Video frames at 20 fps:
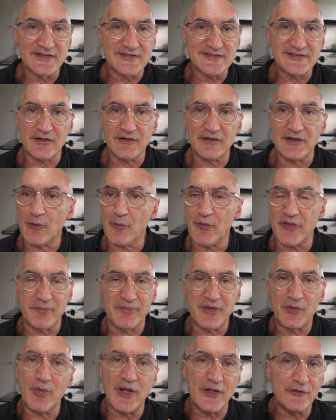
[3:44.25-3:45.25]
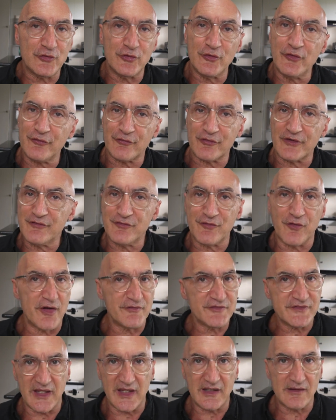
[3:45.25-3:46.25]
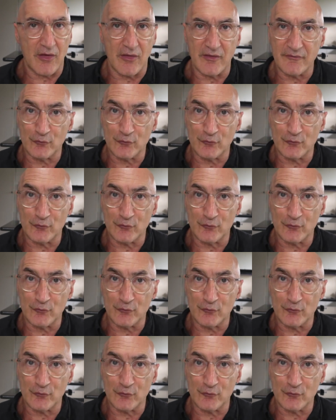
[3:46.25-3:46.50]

So, whether it be 1, 2, 3, 5, 10,